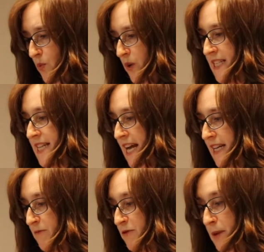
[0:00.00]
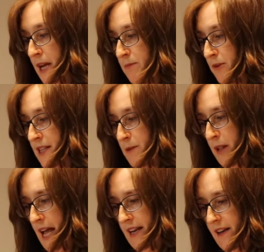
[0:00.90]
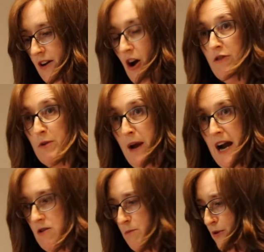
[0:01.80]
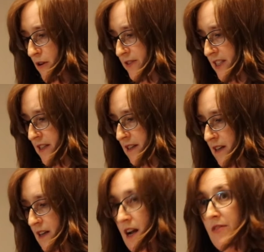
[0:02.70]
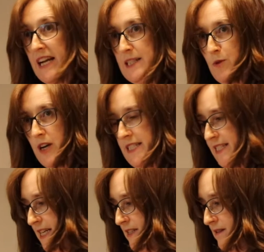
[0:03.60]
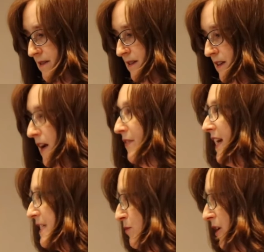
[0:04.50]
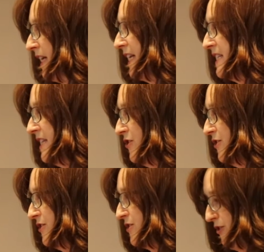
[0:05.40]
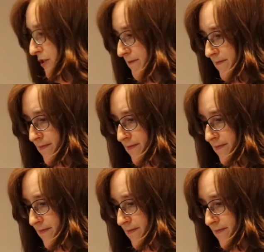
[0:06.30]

We stand up for people and the planet over power and profit. That's what I did. That's what I continue to do.